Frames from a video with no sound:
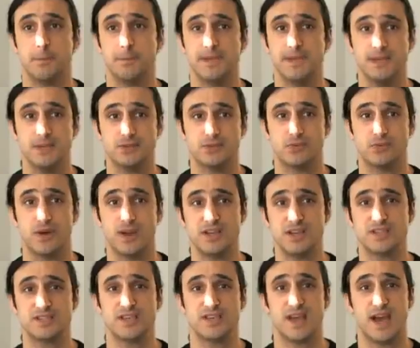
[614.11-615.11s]
be it
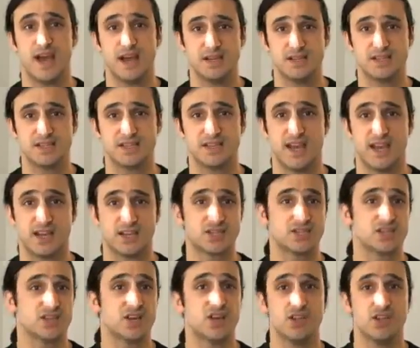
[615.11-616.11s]
race and
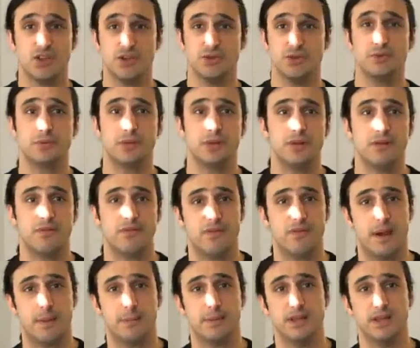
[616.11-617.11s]
sex, the nuclear
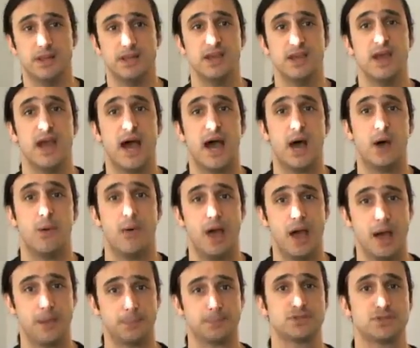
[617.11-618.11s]
family, how
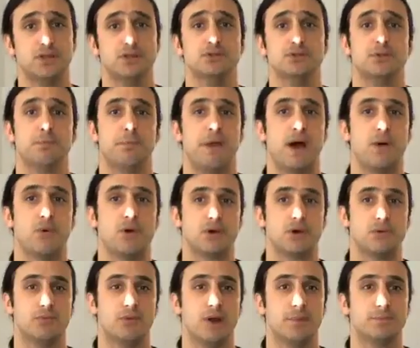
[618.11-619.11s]
absolute power
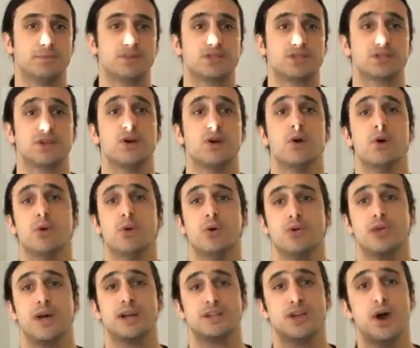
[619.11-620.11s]
corrupts, or
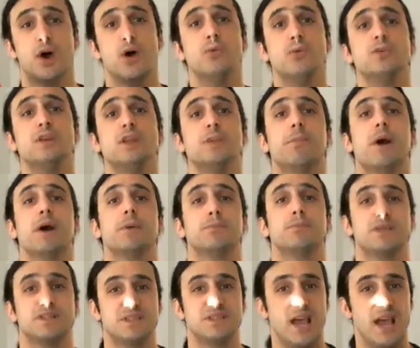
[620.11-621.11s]
that only by
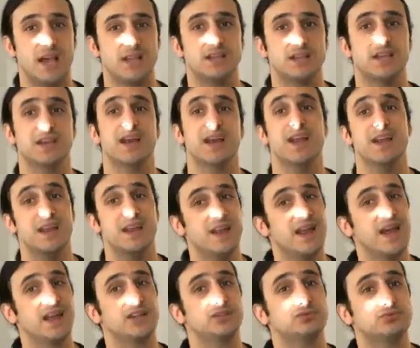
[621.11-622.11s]
protecting
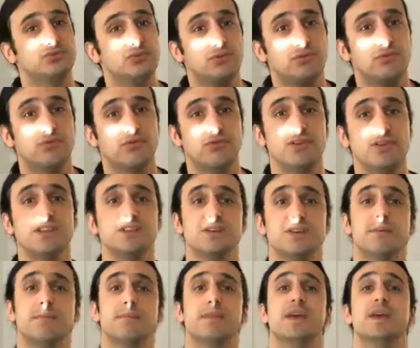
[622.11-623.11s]
natural
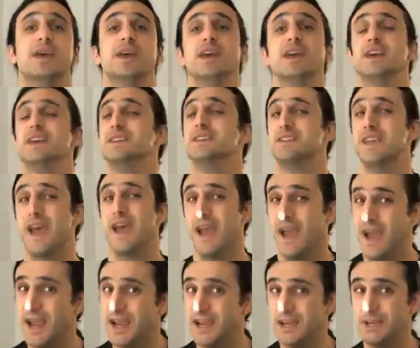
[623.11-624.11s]
freedom is there
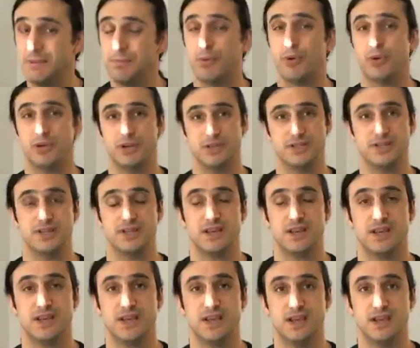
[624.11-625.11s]
any point
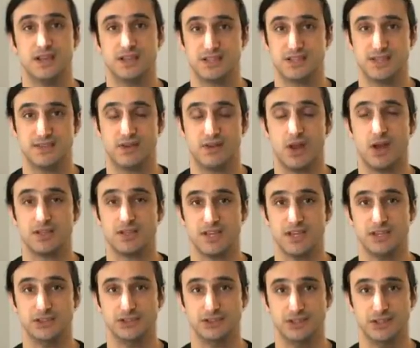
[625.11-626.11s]
in
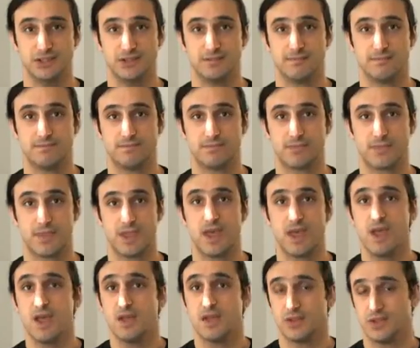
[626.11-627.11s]
civilization.
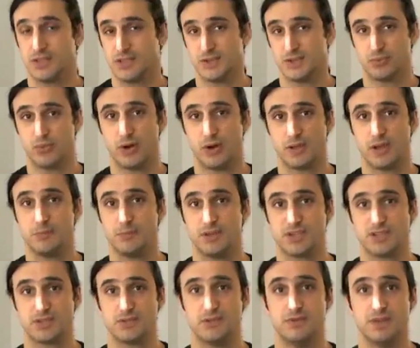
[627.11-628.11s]
This is Rocky
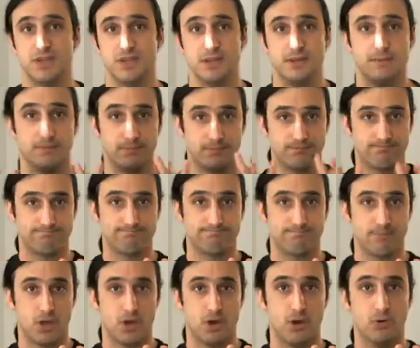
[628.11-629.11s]
Mystery,
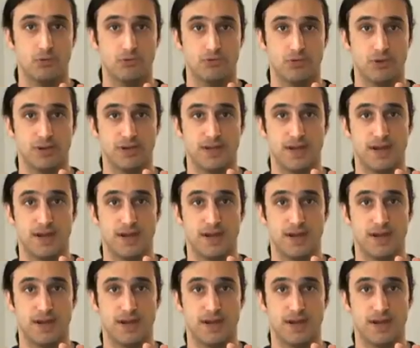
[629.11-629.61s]
over and